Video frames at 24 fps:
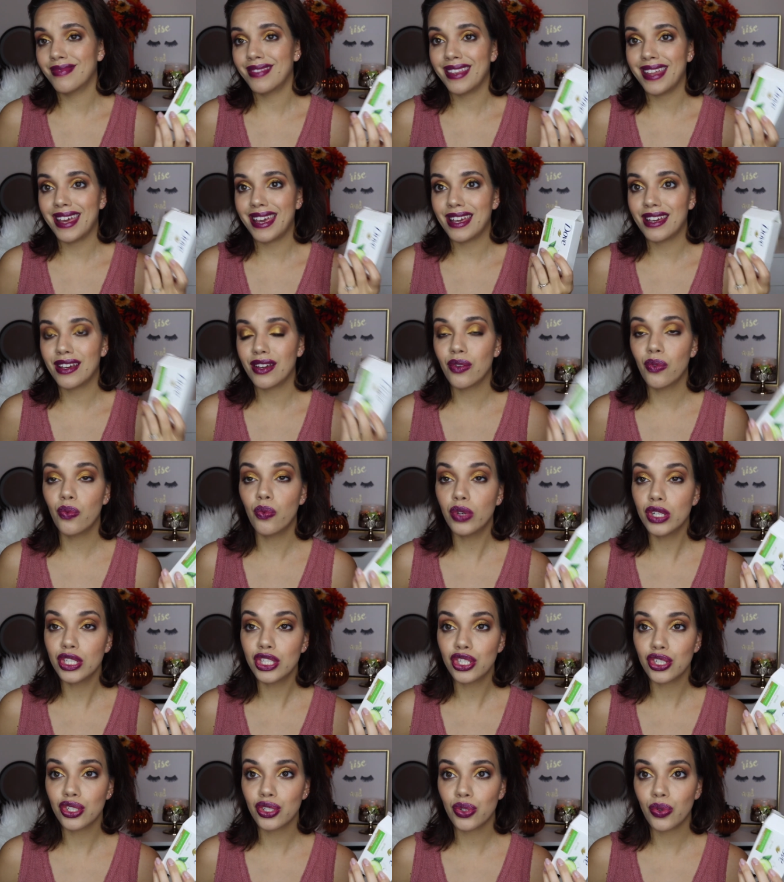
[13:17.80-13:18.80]
like
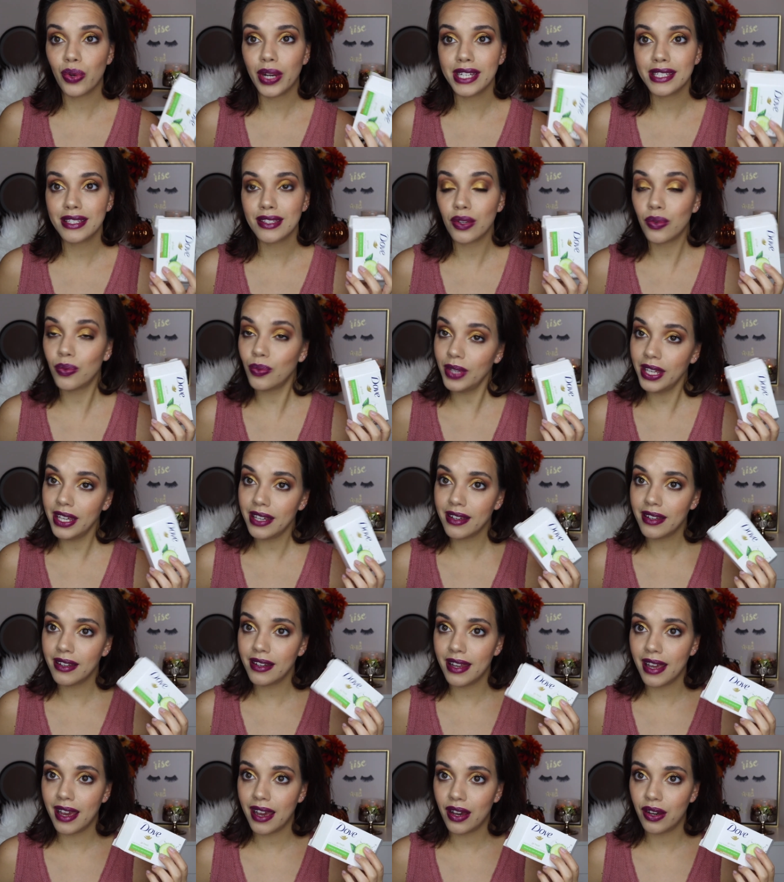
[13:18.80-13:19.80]
once or twice a week
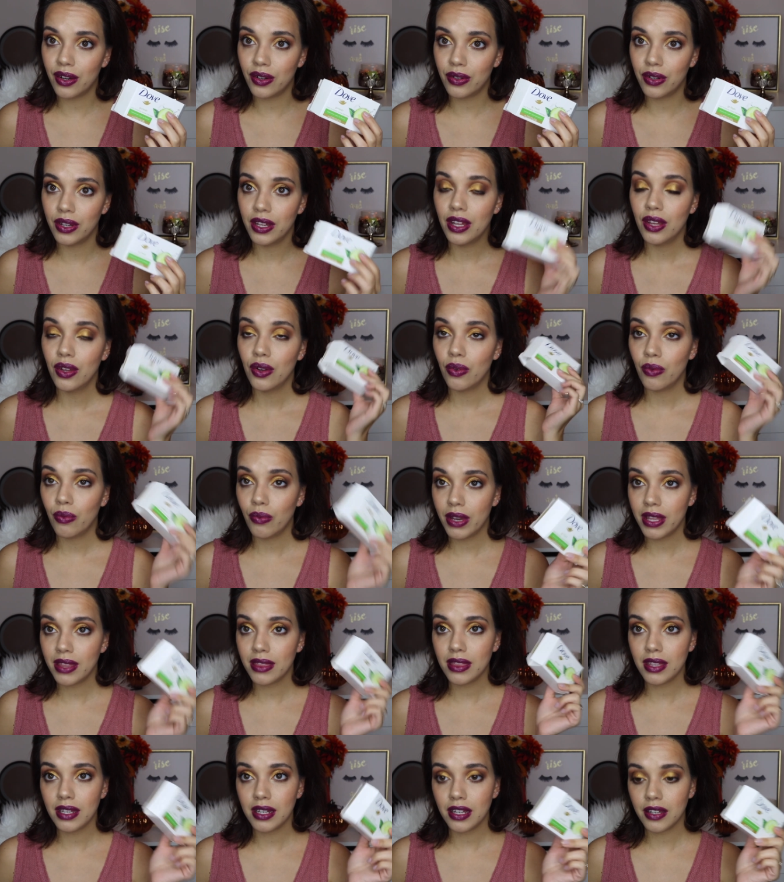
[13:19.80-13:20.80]
now
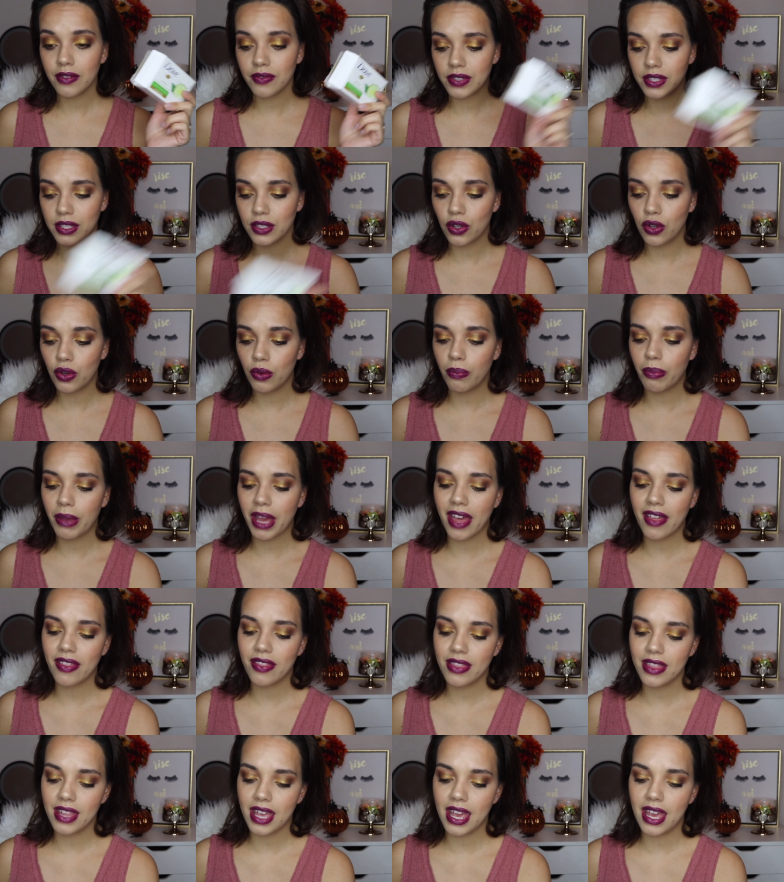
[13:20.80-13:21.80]
with the Dove soap,
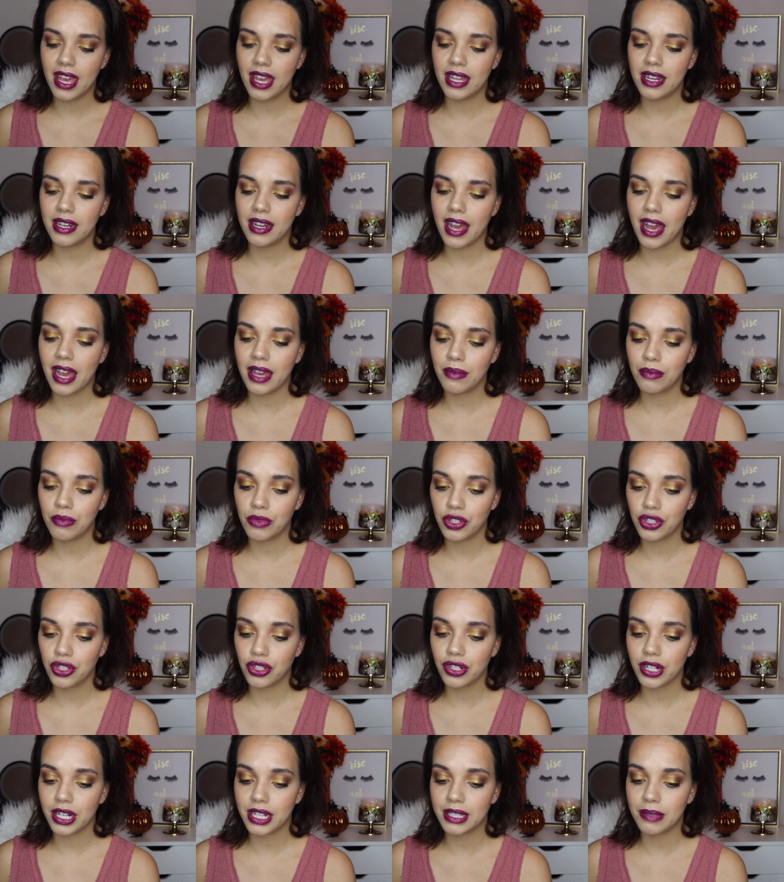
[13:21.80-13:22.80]
and then I
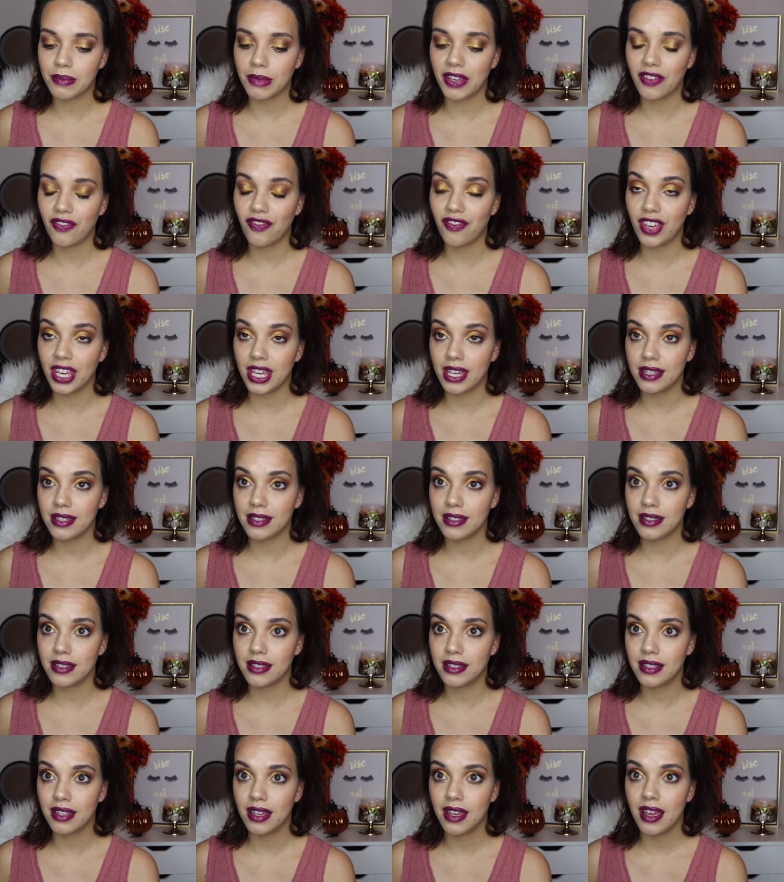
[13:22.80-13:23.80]
moisturize my
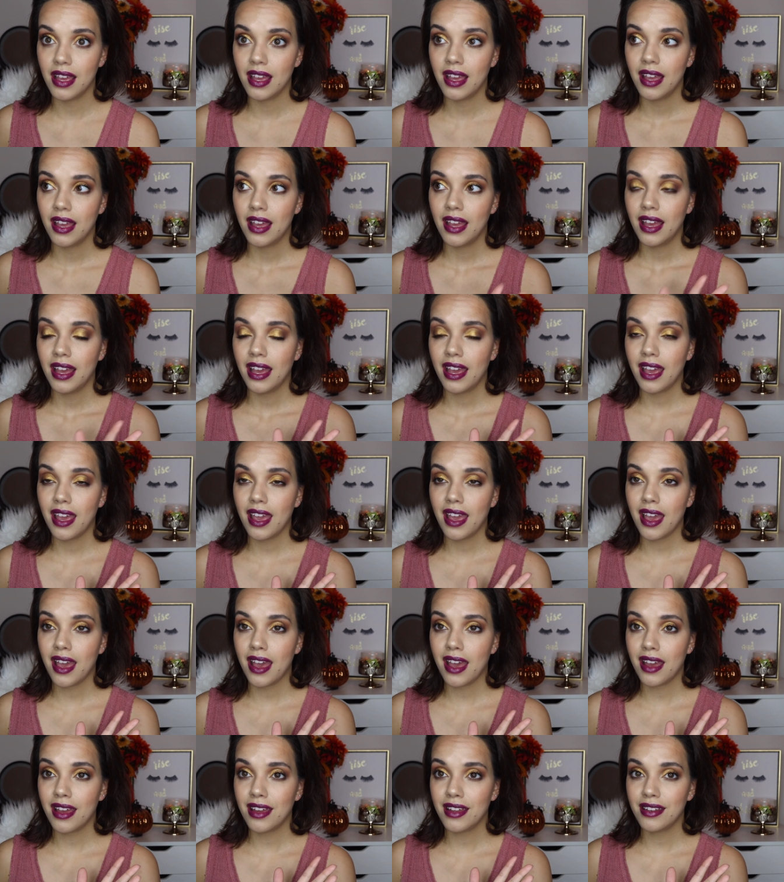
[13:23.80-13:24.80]
face,
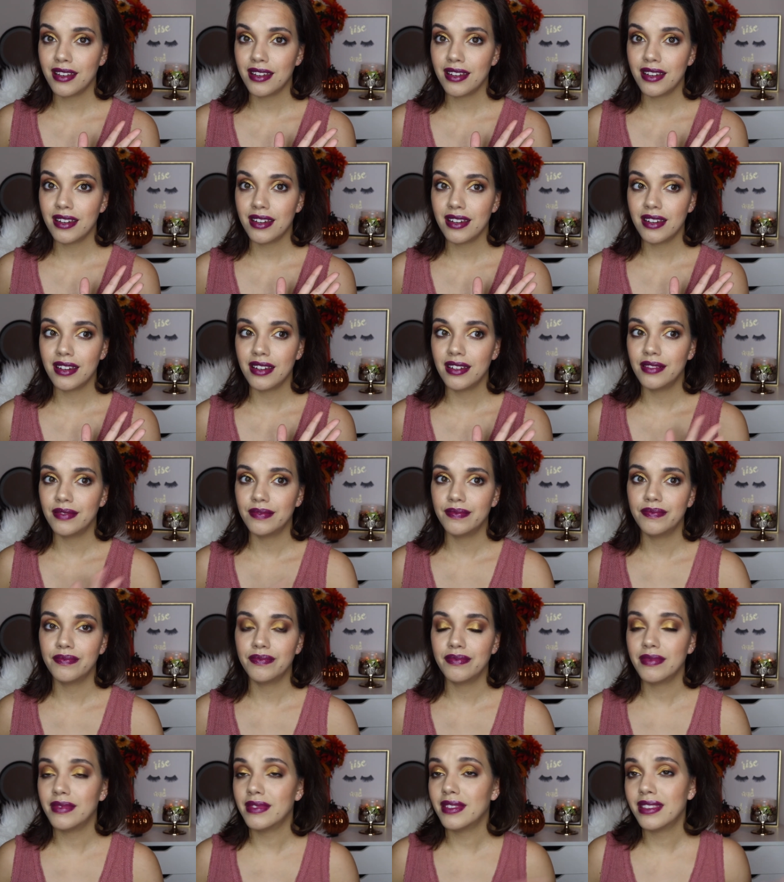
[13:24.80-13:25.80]
and
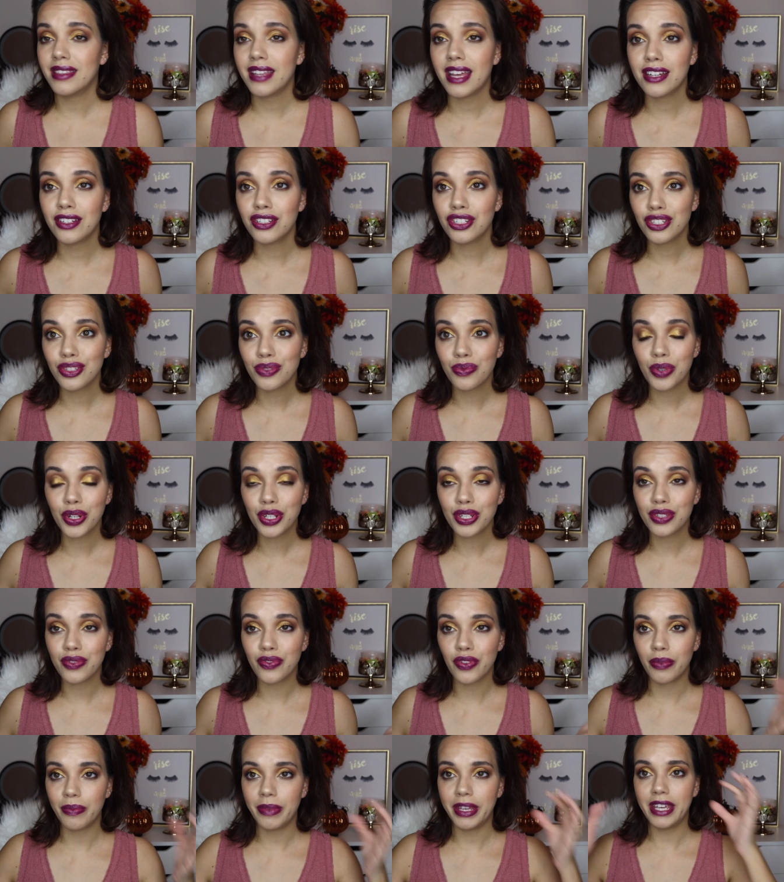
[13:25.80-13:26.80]
that just works
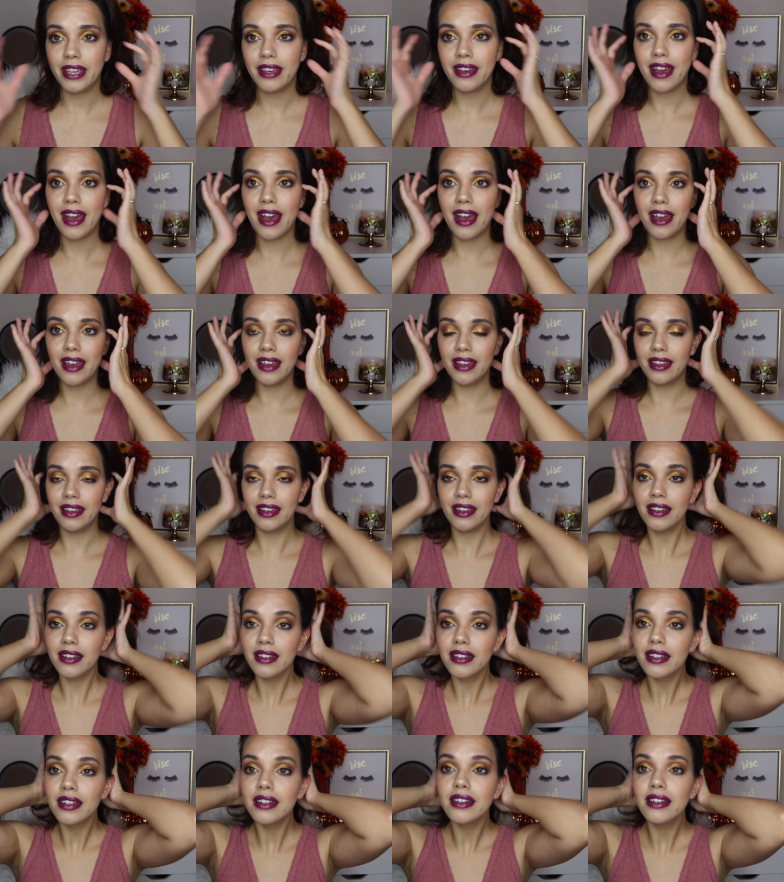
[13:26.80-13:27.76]
for me. I